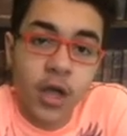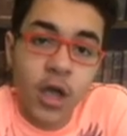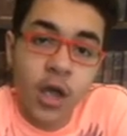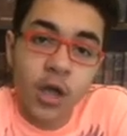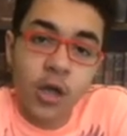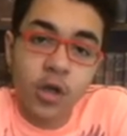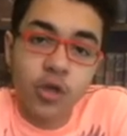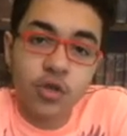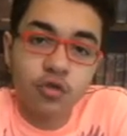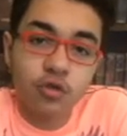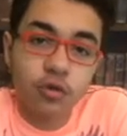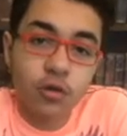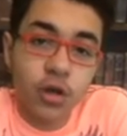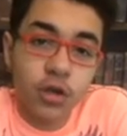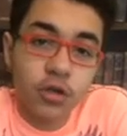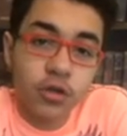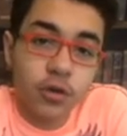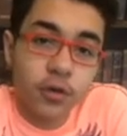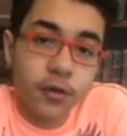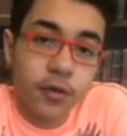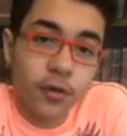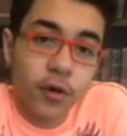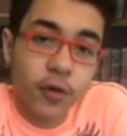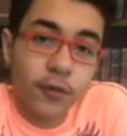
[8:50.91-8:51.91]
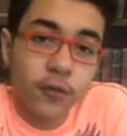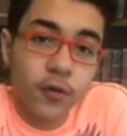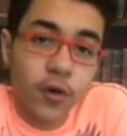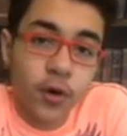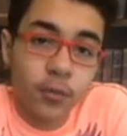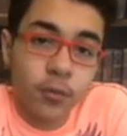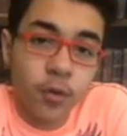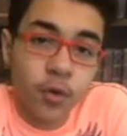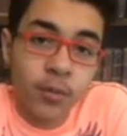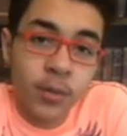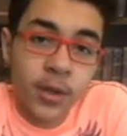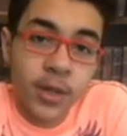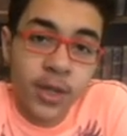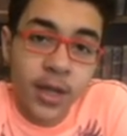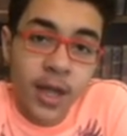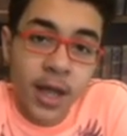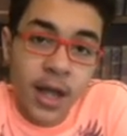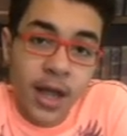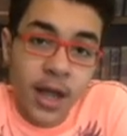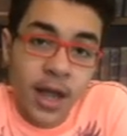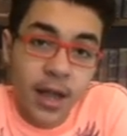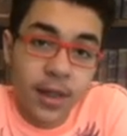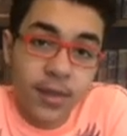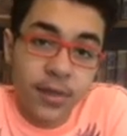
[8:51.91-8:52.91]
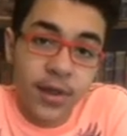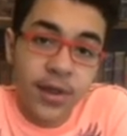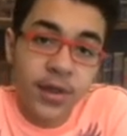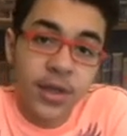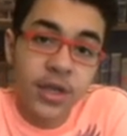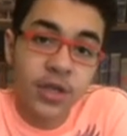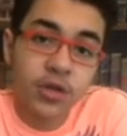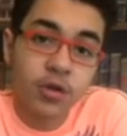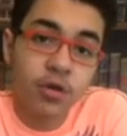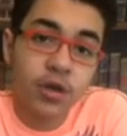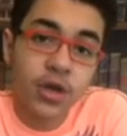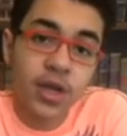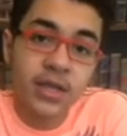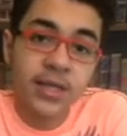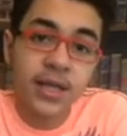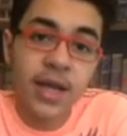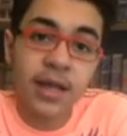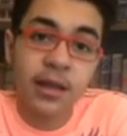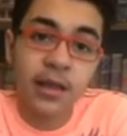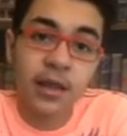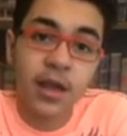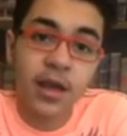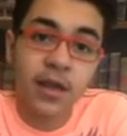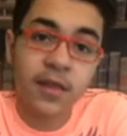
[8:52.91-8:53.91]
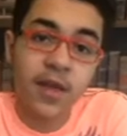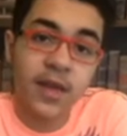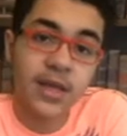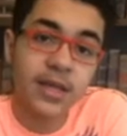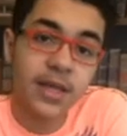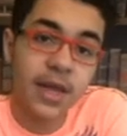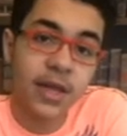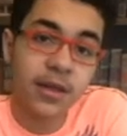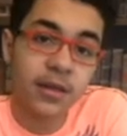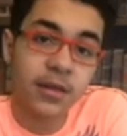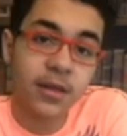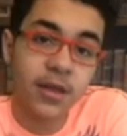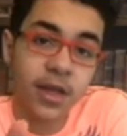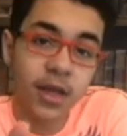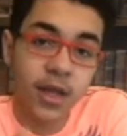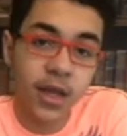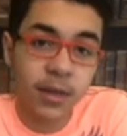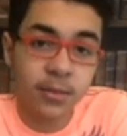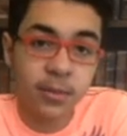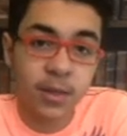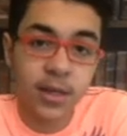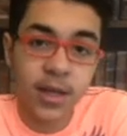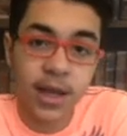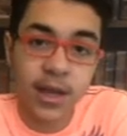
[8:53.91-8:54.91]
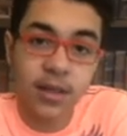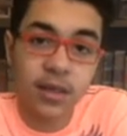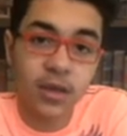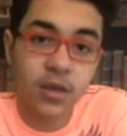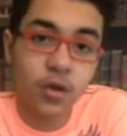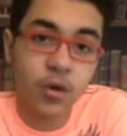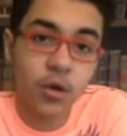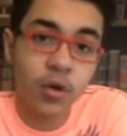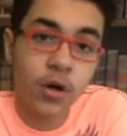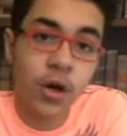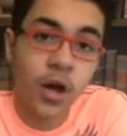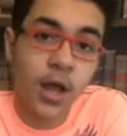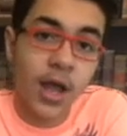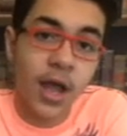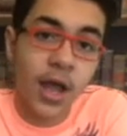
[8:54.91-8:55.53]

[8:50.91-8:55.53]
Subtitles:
So Carter thought for a moment, and then he took his hand like this and aimed it at the door,